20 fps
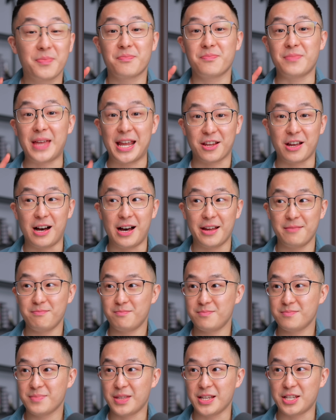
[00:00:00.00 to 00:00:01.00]
Thank God
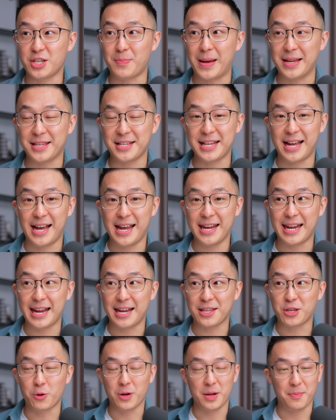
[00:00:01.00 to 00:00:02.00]
this is by design and I
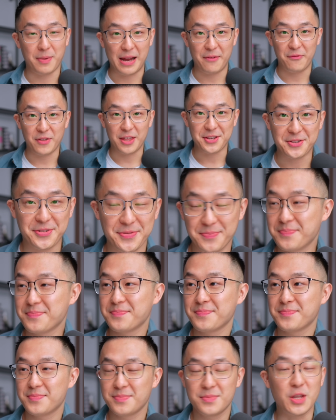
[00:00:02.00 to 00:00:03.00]
totally planned for this.
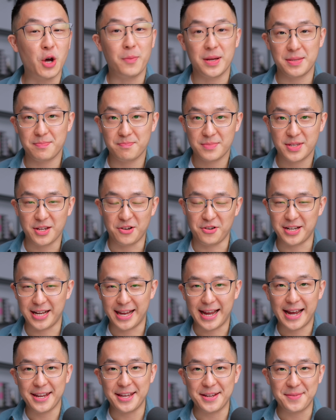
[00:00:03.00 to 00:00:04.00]
No, but seriously,
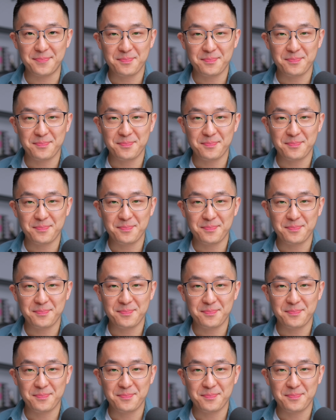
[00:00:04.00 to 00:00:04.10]
I did.